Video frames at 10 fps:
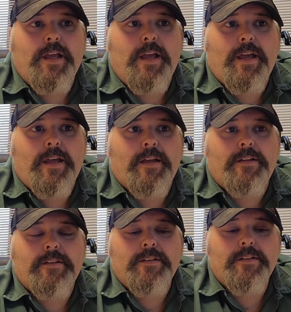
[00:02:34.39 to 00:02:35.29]

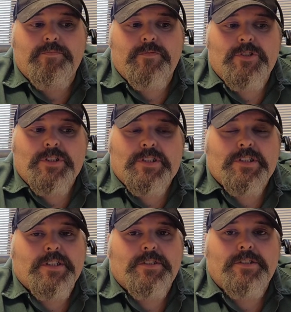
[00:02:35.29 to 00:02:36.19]
and she
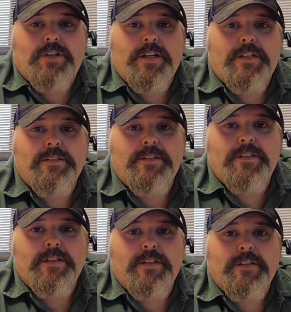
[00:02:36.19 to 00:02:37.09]
slid straight into
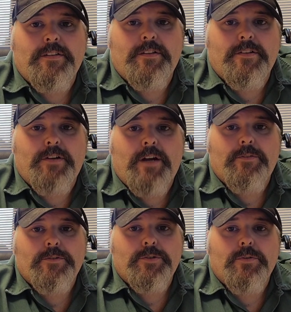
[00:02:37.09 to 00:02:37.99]
the
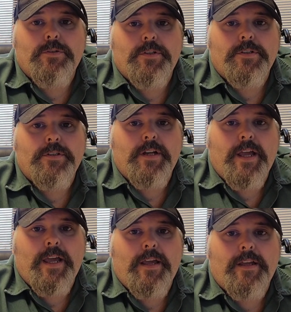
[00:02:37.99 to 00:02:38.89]
gravel shoulder,
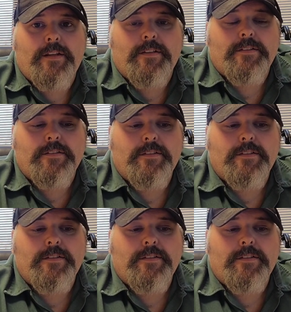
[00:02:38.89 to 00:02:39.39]
and